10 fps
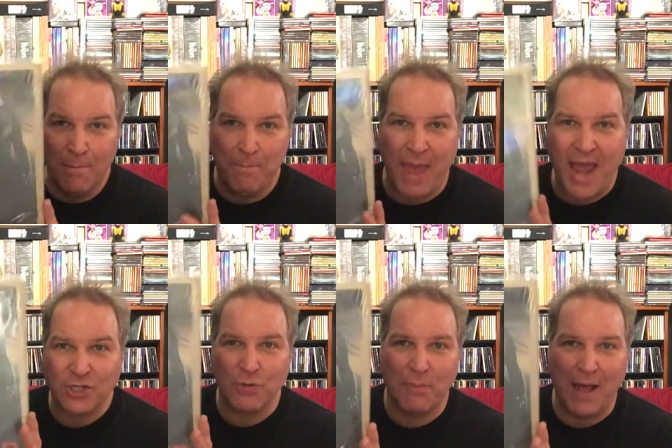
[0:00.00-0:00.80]

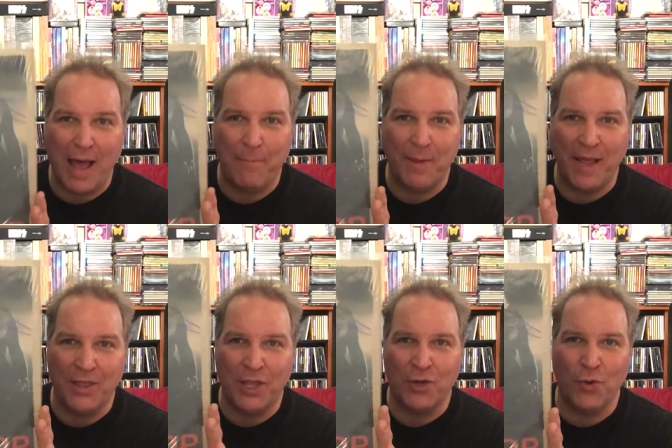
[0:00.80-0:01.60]
Bash and Pop
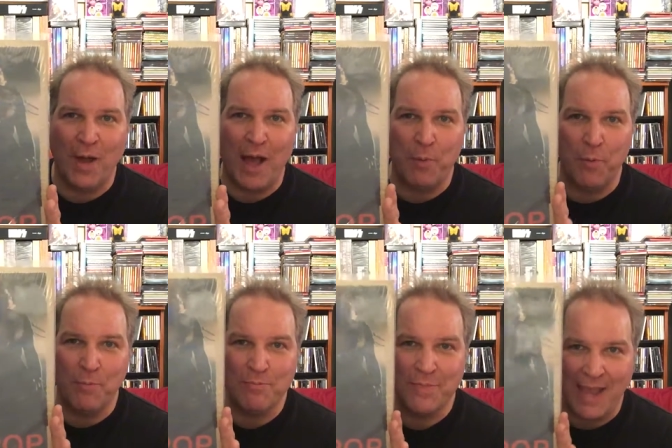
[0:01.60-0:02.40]
and their new
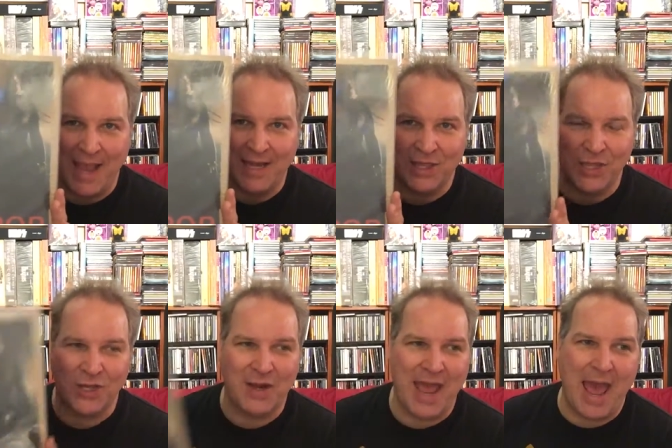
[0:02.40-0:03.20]
album, Anything
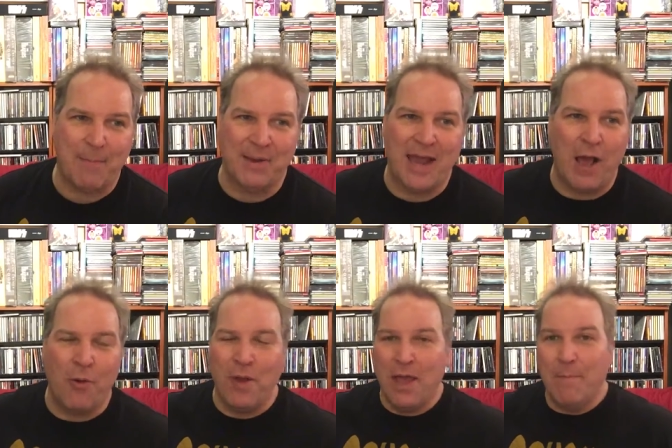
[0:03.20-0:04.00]
Could Happen.
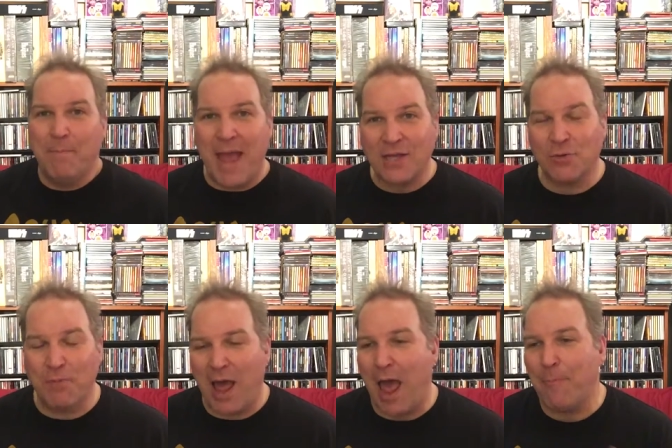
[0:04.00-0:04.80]
Now, Bash and
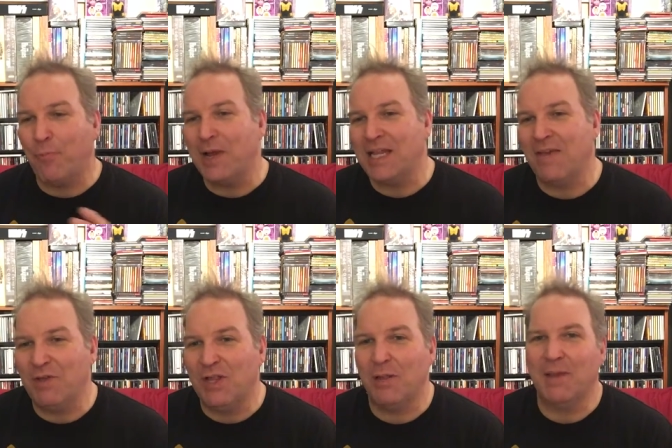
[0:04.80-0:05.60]
Pop, I'm going to give
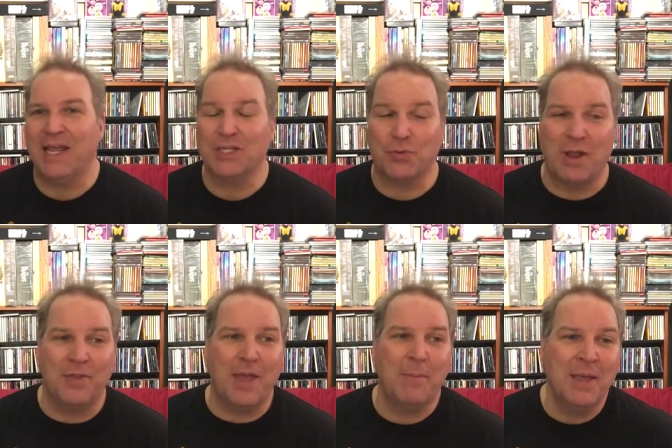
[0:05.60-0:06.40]
you a little bit of history
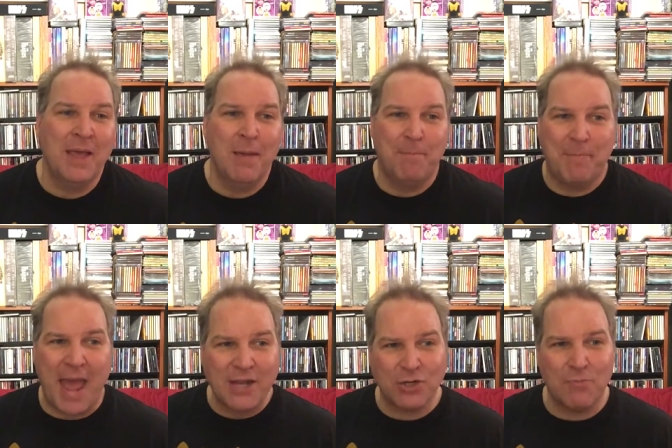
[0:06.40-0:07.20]
on them.
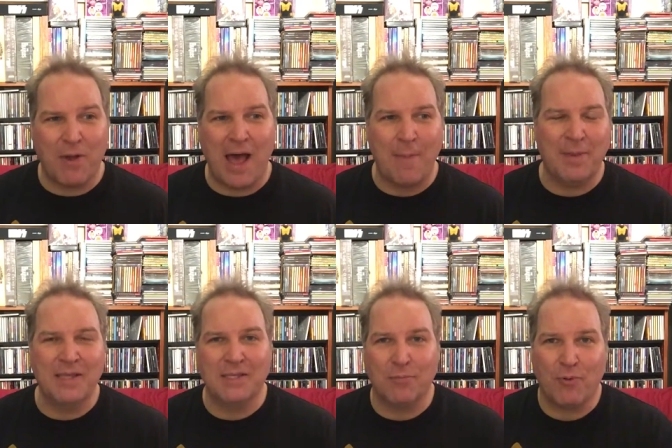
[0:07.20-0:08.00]
Bash Pop
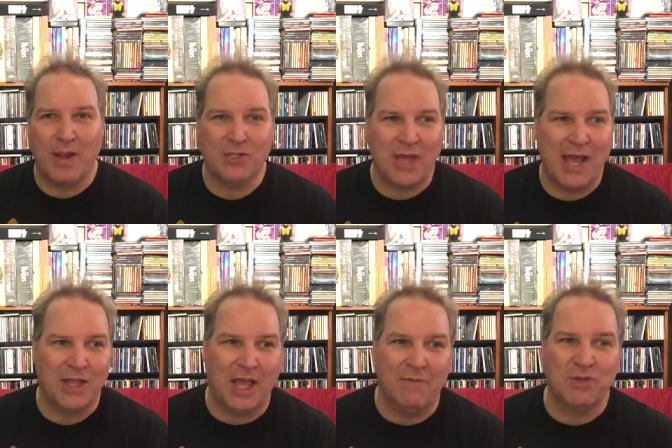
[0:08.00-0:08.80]
is the
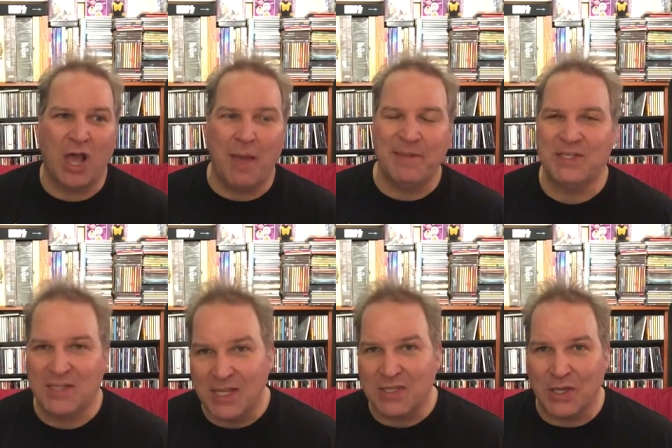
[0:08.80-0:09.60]
brainchild of Tommy
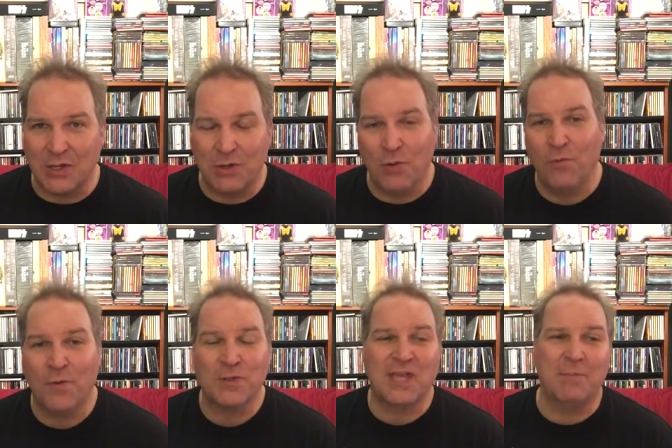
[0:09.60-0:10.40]
Stinson, who
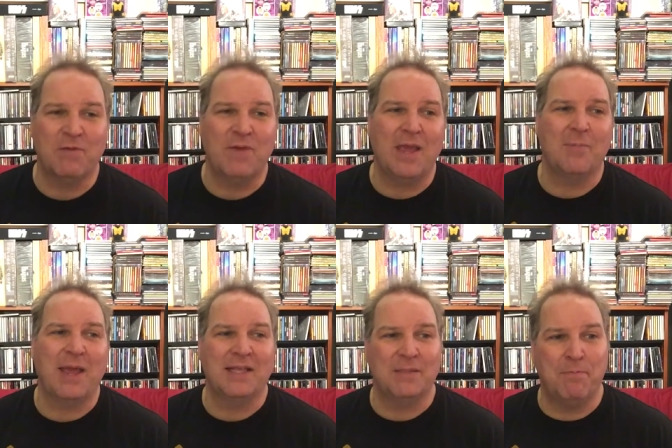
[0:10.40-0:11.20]
first came to fame
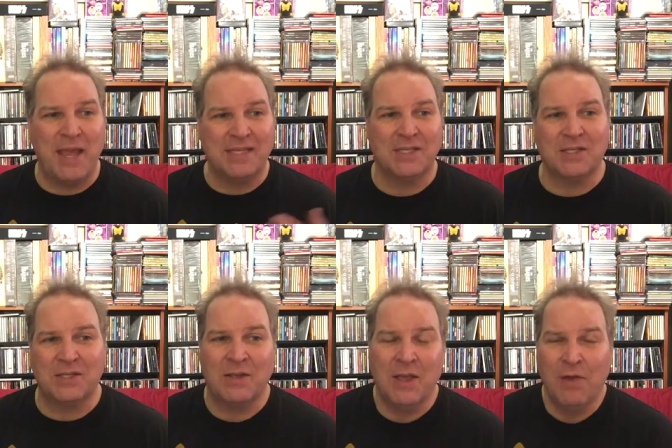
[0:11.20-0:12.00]
as the
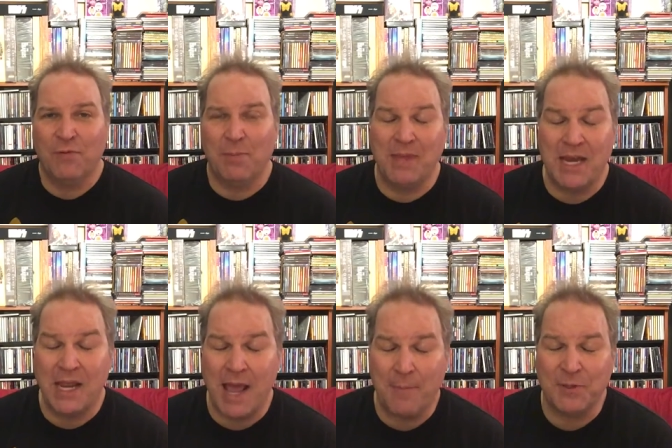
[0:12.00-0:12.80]
bassist for the
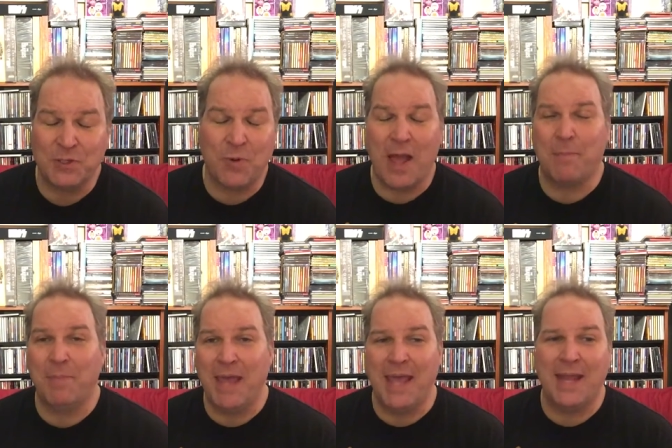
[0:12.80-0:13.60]
Minneapolis rock
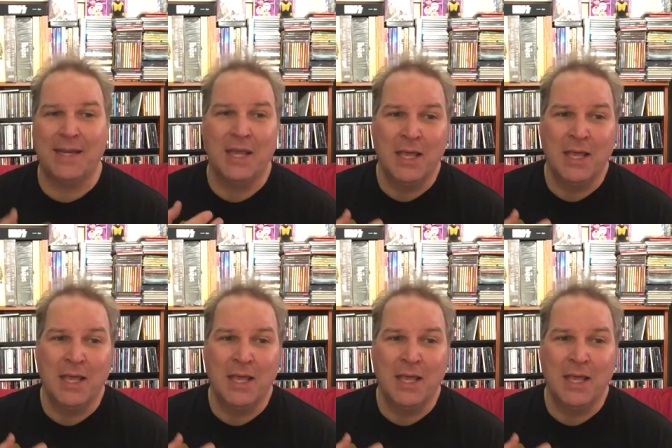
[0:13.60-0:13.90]
band